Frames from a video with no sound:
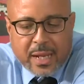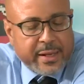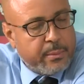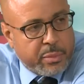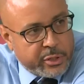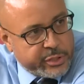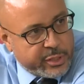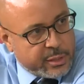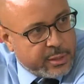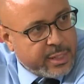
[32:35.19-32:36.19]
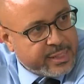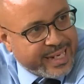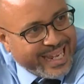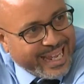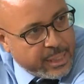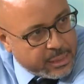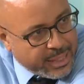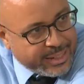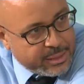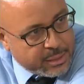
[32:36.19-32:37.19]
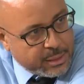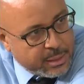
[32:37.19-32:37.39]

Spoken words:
like the budget, there's an intent,